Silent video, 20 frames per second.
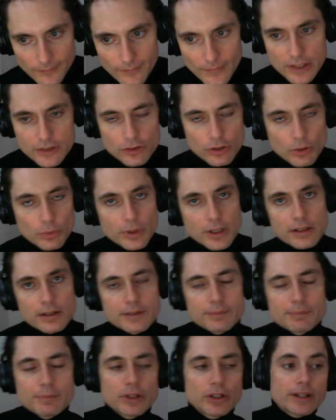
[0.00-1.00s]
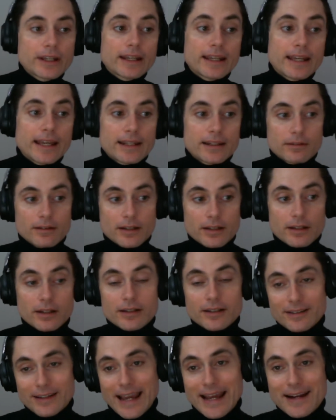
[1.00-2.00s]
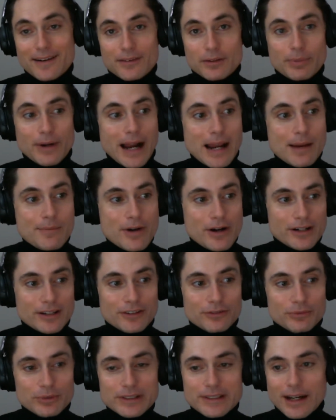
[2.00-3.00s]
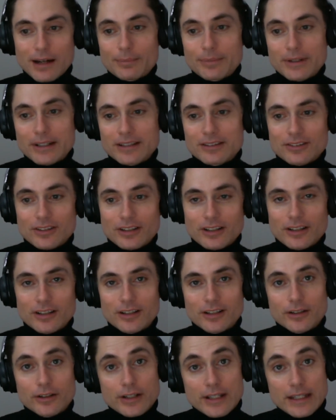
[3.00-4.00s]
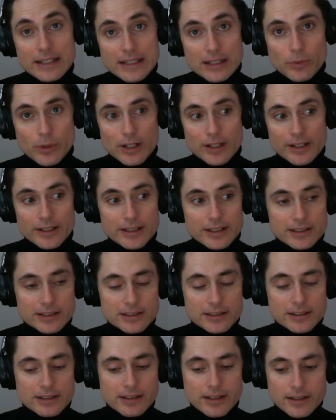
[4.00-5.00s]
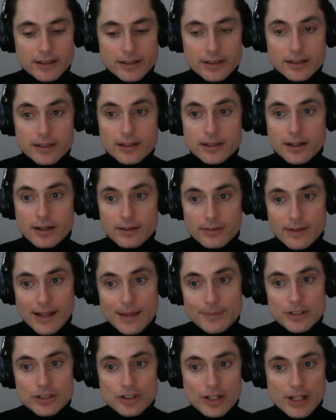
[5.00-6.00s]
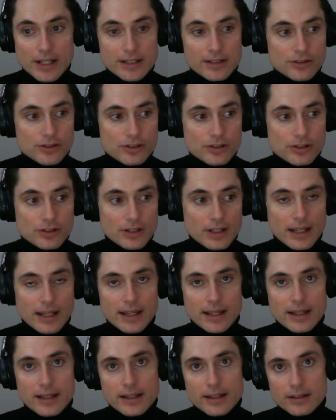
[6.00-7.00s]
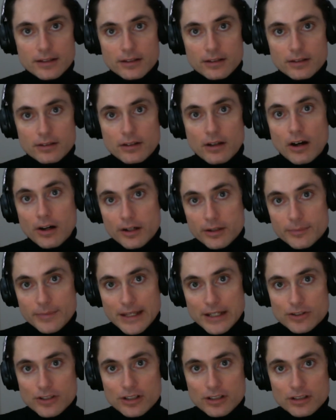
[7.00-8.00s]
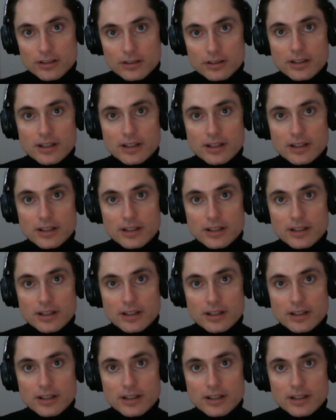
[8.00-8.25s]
So we're going to be looking at the primary 3 topics are inequality, climate change, and automation.